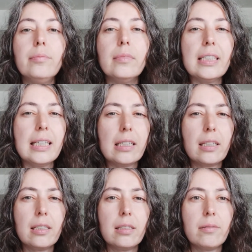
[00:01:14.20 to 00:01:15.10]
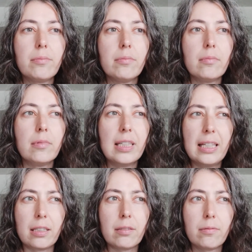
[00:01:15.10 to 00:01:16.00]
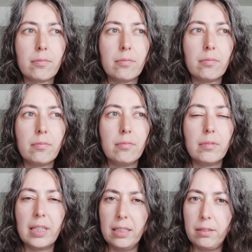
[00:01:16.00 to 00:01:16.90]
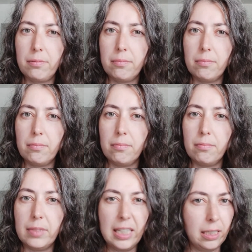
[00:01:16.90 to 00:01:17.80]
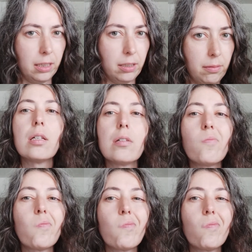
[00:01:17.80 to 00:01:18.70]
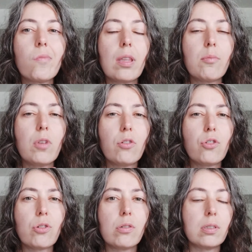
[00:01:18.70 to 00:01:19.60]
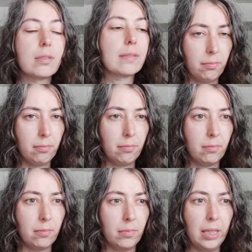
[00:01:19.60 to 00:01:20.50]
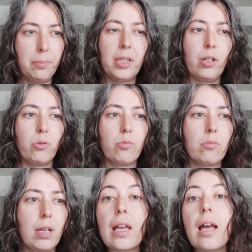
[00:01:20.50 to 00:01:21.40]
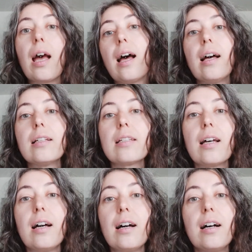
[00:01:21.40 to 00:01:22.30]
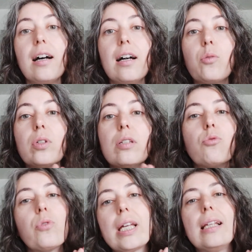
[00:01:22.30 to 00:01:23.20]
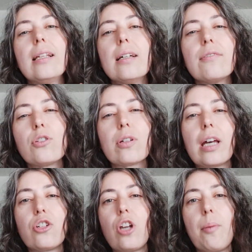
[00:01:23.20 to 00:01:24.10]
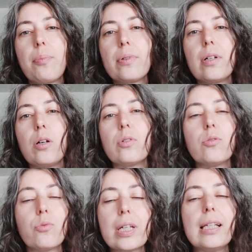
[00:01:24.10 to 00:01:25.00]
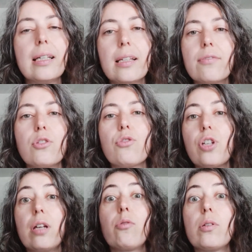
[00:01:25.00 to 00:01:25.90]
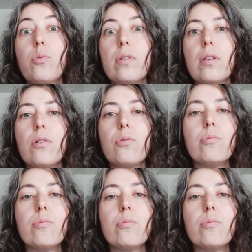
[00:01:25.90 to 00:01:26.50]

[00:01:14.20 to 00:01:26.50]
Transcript: Knitted, knit, knit, knitted. Not sure. Let me know. And I would really love to catch up. I would really love to share it with you.